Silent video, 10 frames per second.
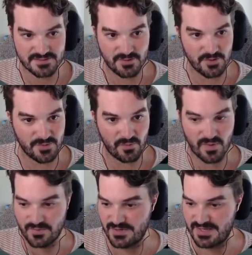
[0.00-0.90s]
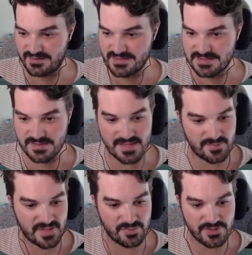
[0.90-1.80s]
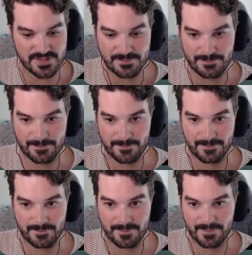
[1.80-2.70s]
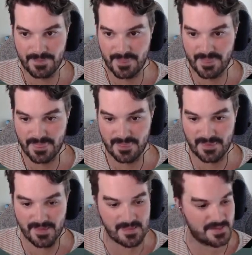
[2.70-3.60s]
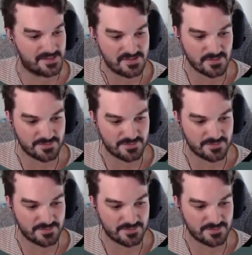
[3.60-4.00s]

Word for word: Oh, got one more here. Let's load that bad boy up. And then I think we've